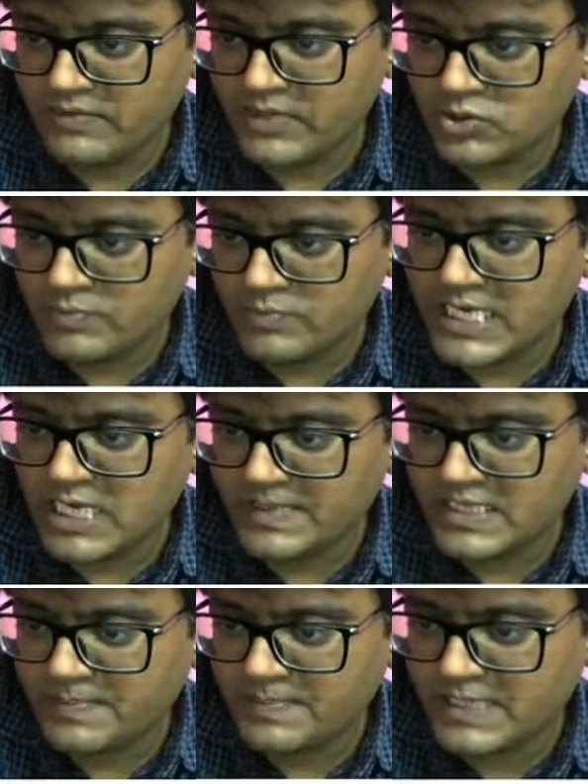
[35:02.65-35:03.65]
we should be
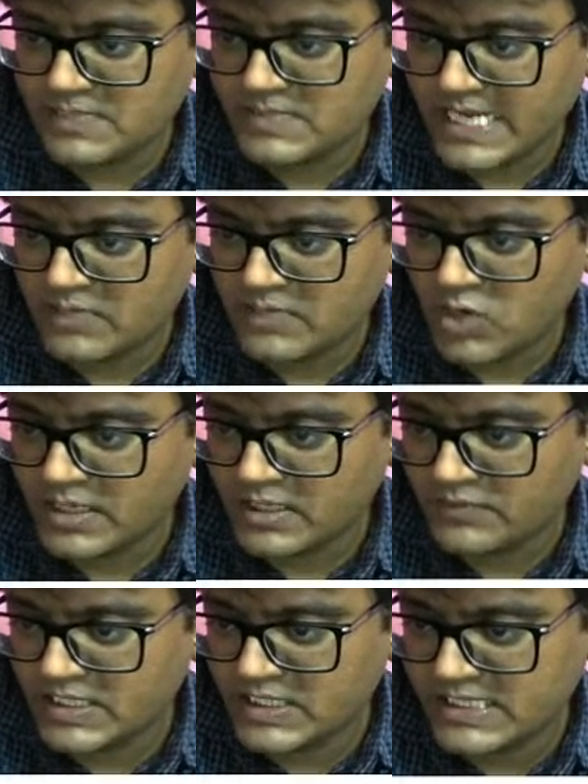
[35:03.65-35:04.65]
keeping the prisms like what?
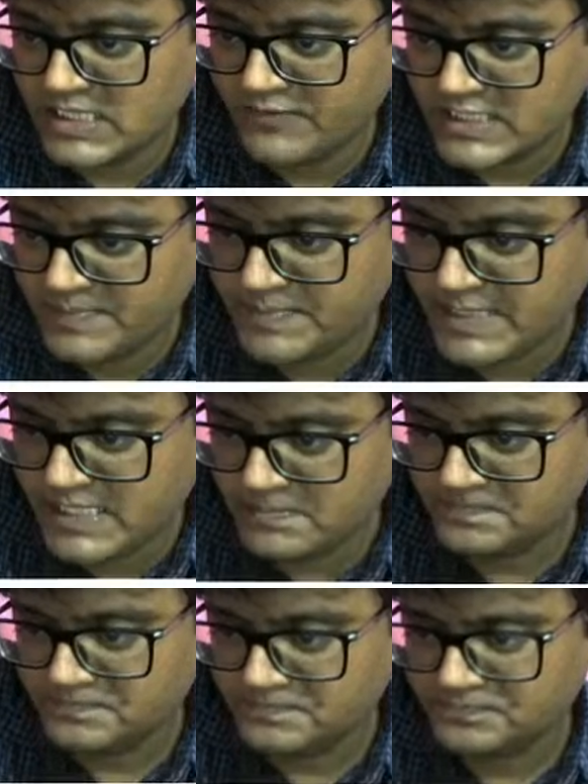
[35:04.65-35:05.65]
If this is the first prism,